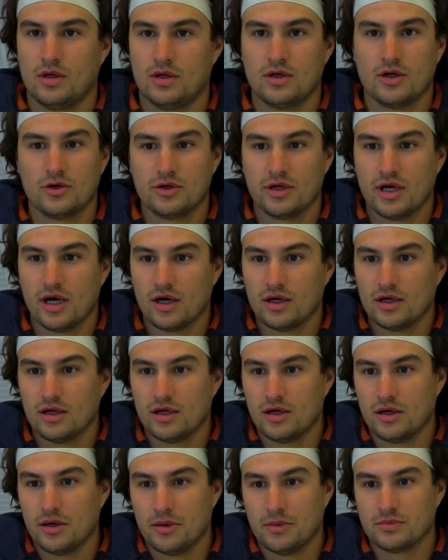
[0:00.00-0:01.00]
No doubt.
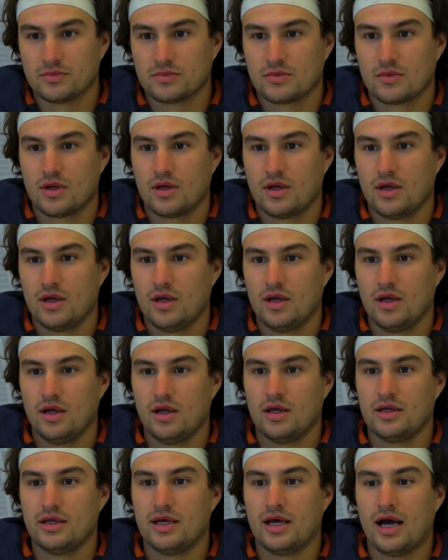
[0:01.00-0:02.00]

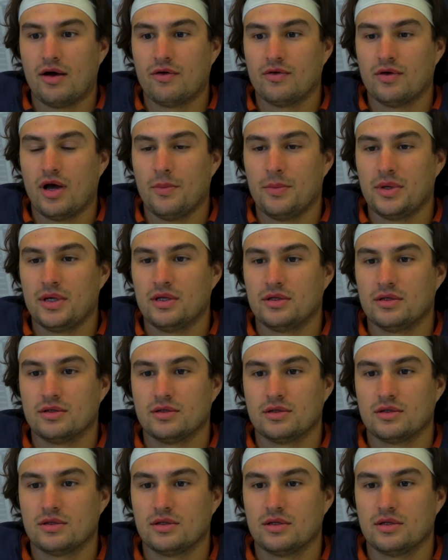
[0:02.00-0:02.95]
I mean,